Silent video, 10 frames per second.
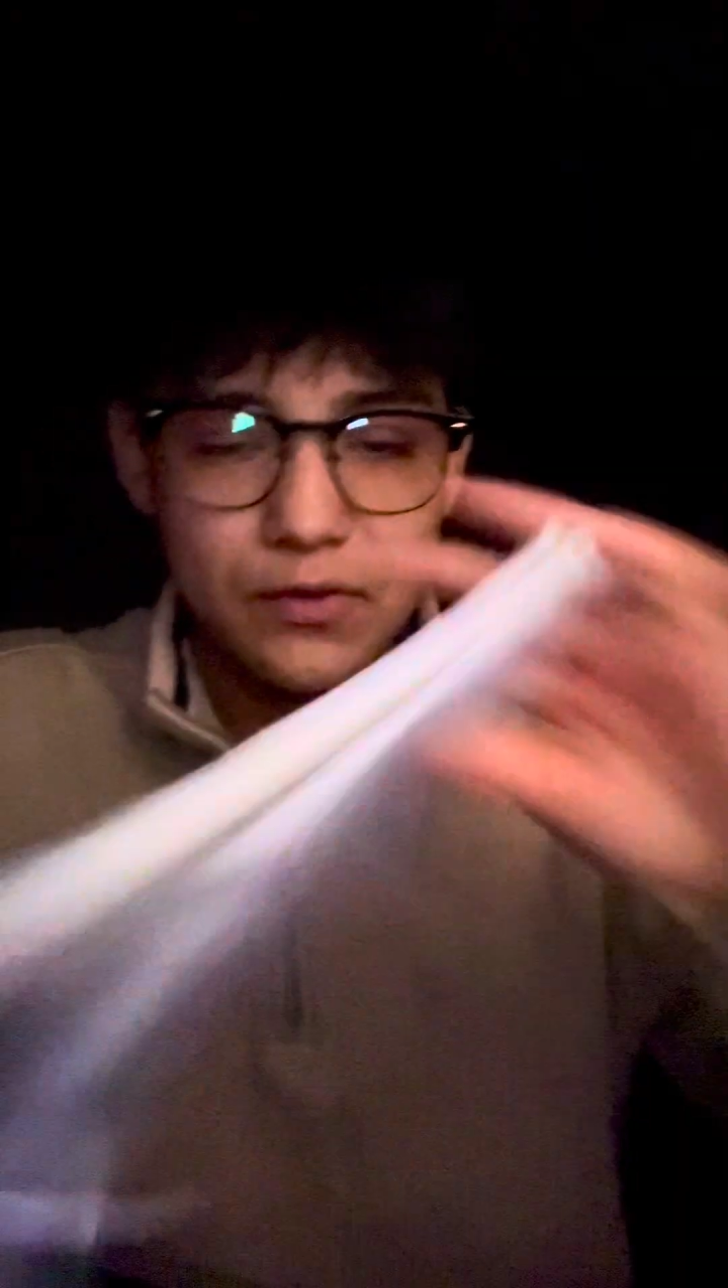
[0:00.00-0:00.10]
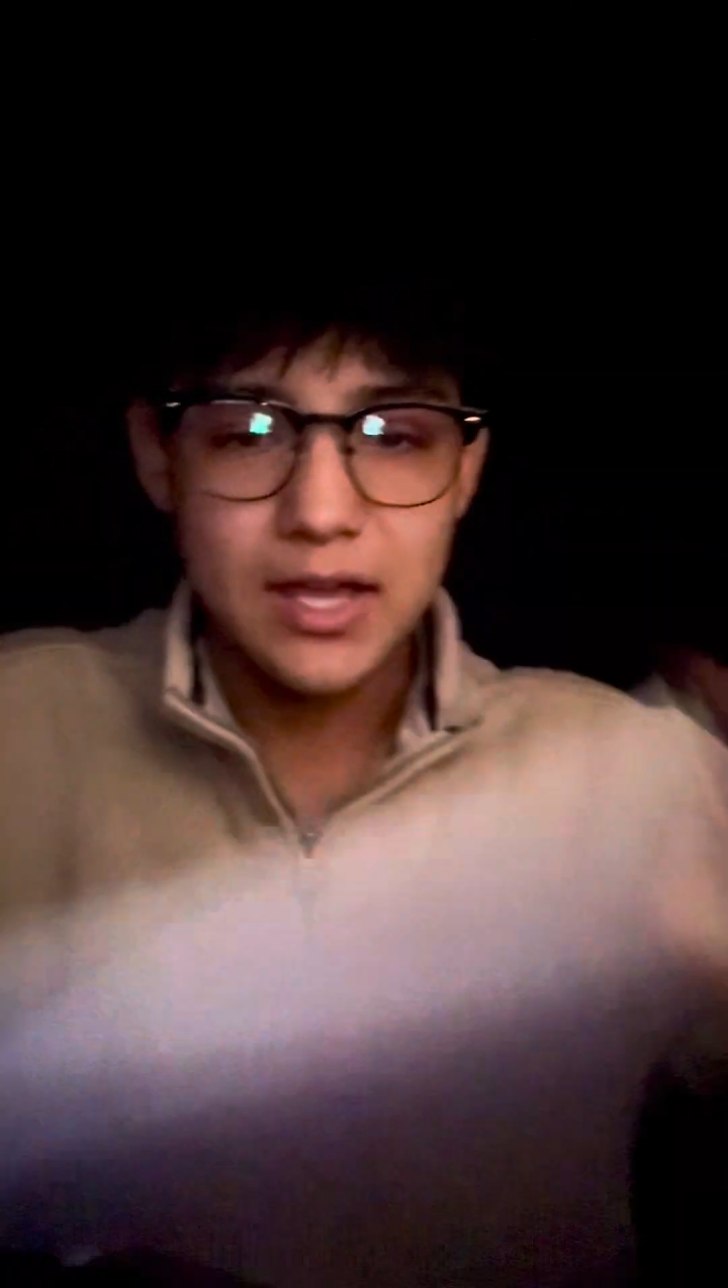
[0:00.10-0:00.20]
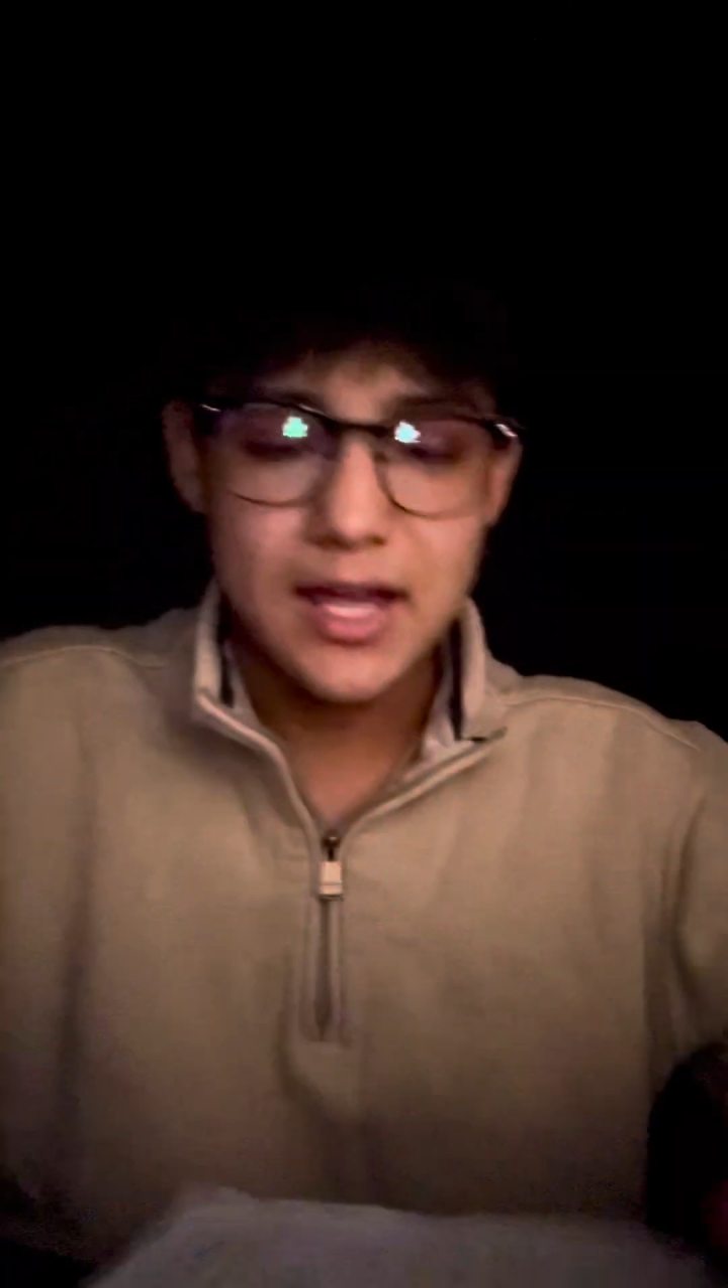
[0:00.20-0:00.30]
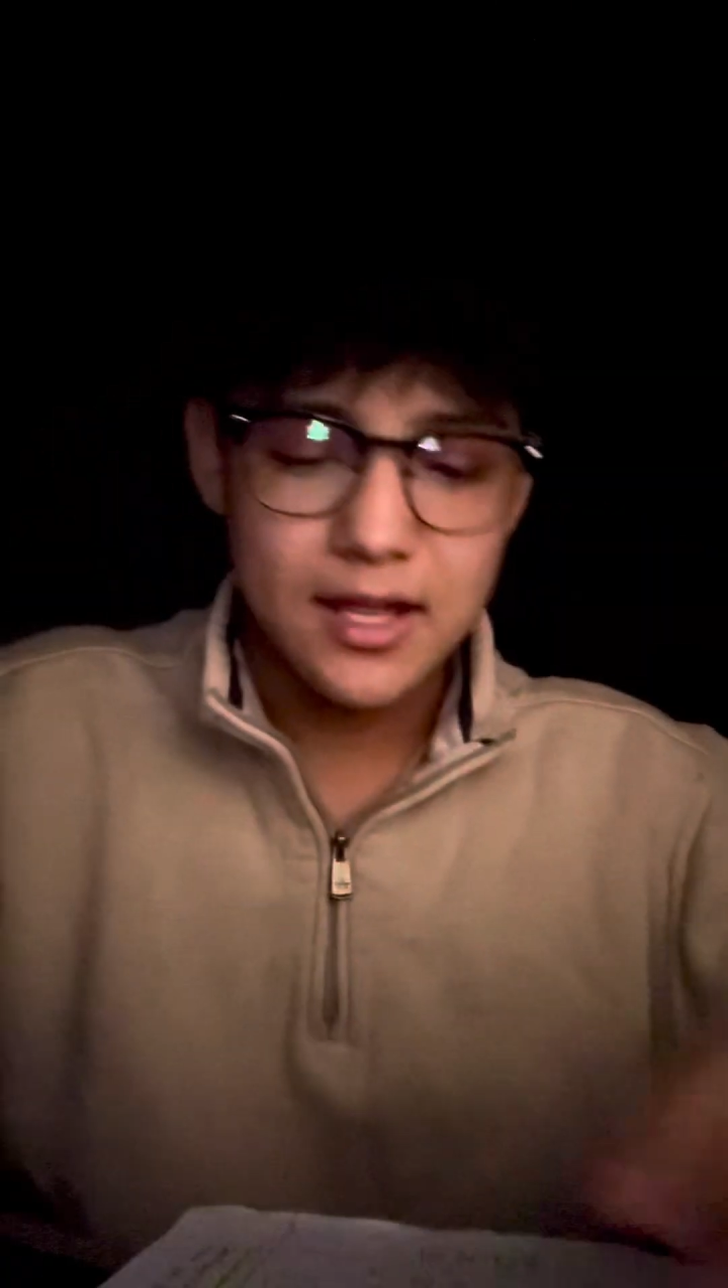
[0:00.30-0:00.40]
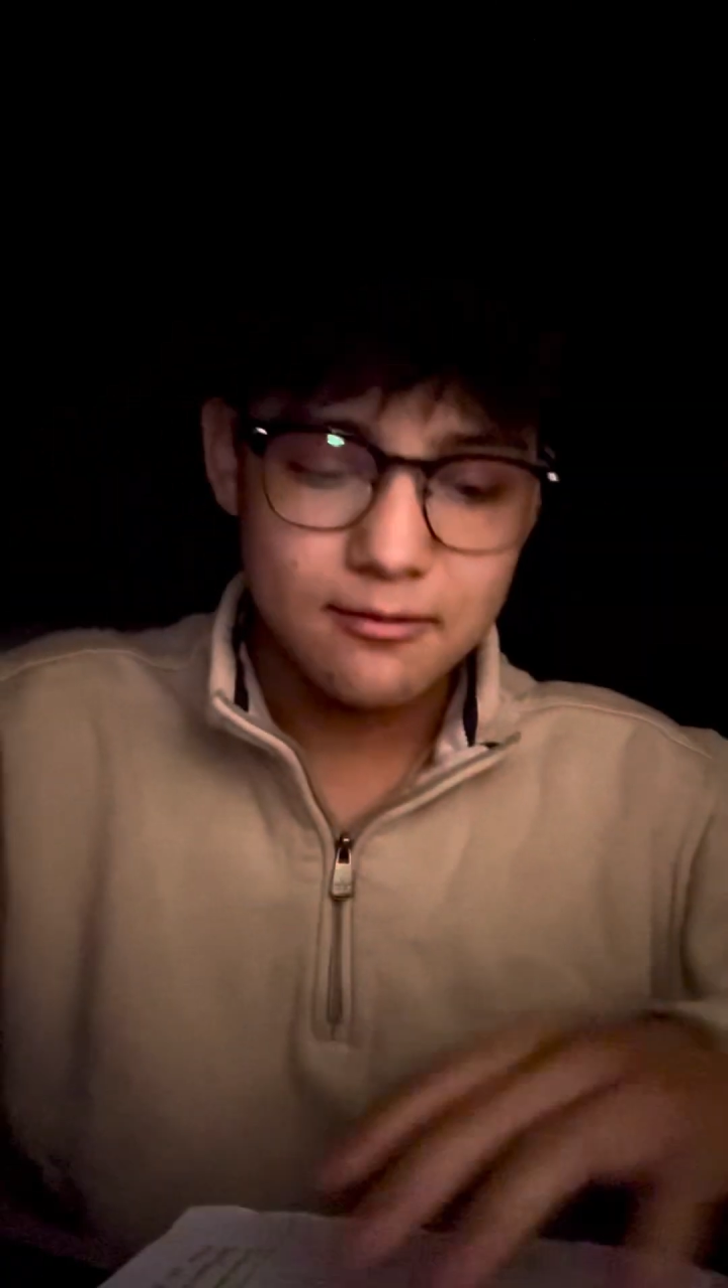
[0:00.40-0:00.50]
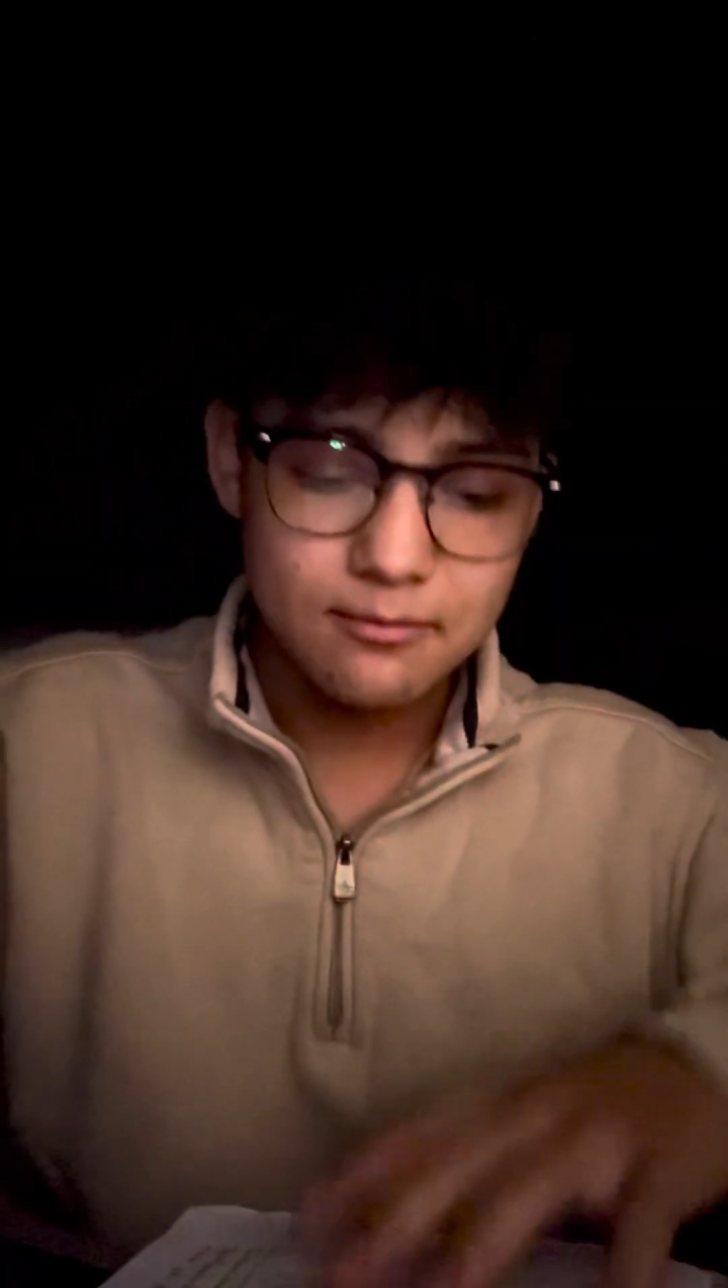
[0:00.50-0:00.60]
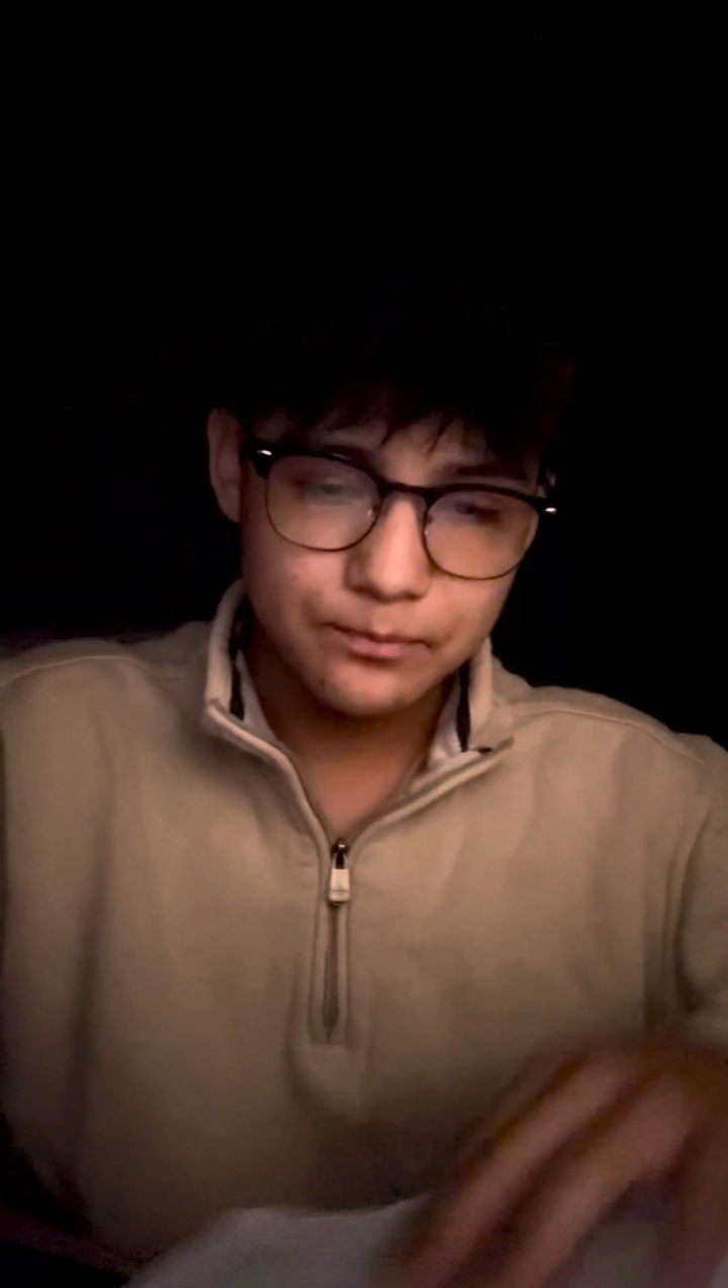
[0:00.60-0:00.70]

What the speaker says: Okay,